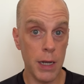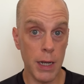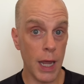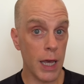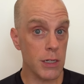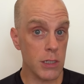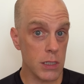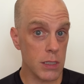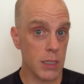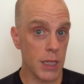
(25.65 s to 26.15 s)

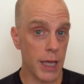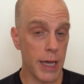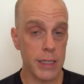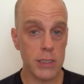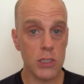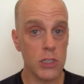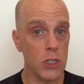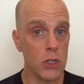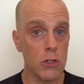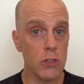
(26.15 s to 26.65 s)
Not just
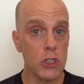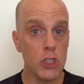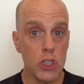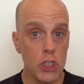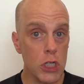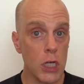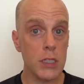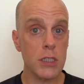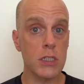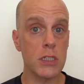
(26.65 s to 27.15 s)
last year,
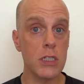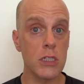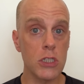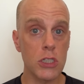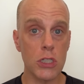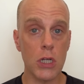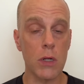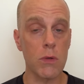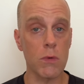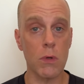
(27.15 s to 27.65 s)
just in
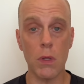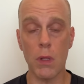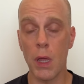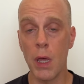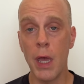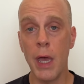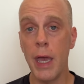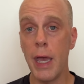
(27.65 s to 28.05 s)
general.